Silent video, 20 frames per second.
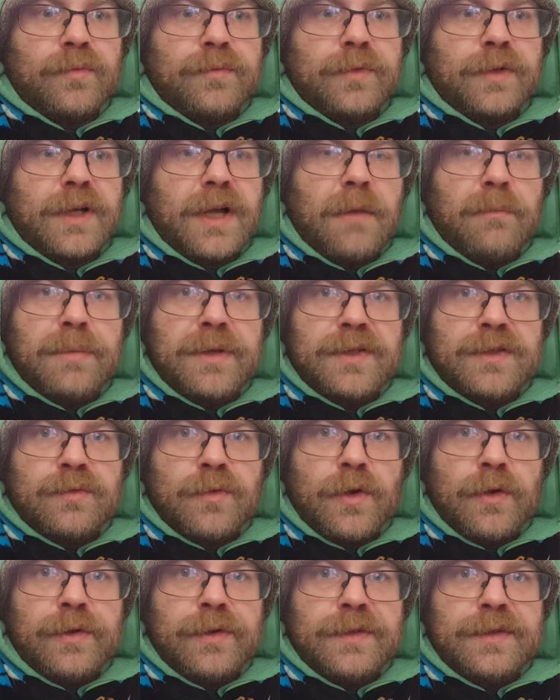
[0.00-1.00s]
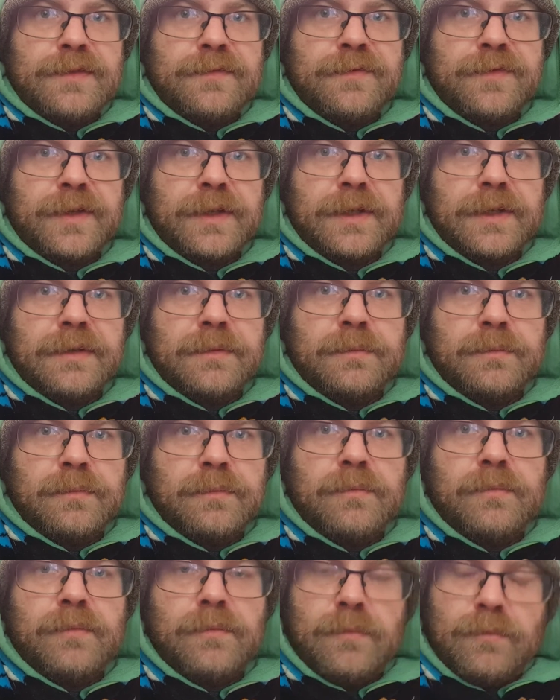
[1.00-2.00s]
compass rose for
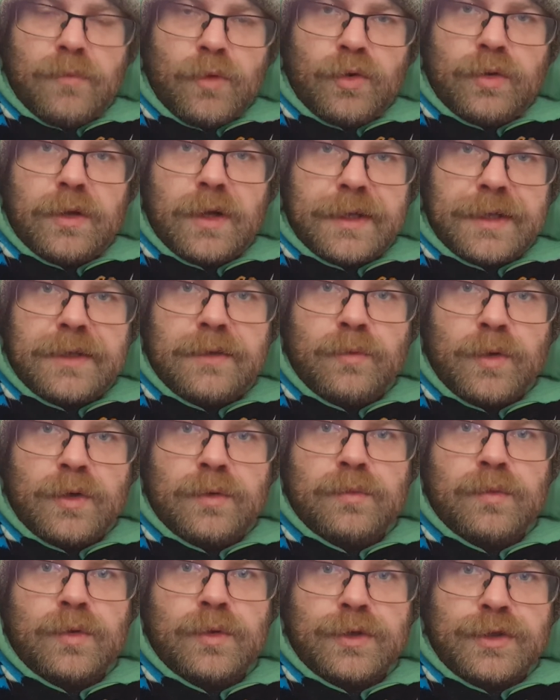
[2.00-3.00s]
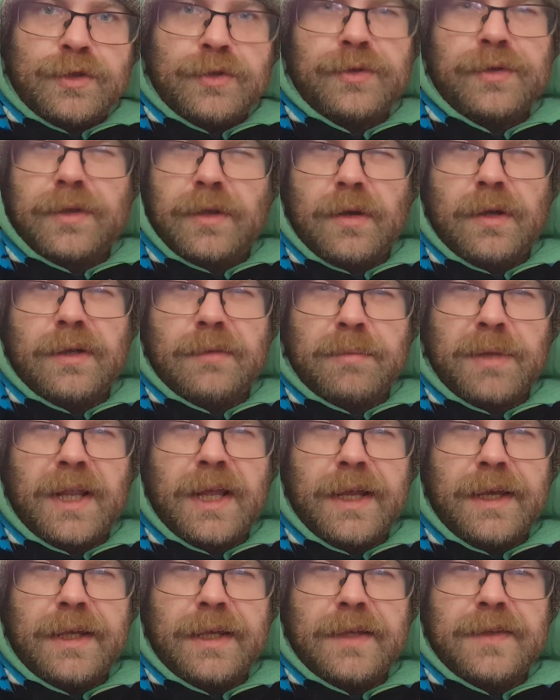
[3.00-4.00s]
more like your World War II kind of
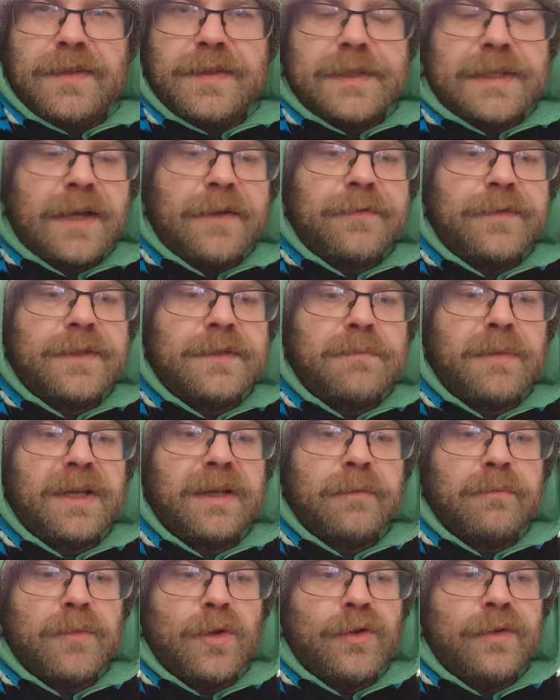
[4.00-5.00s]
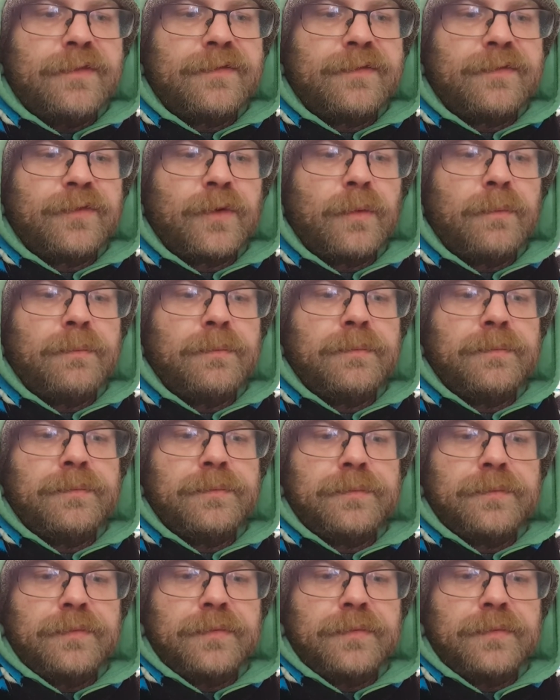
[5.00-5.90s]
planning and stuff is being moved from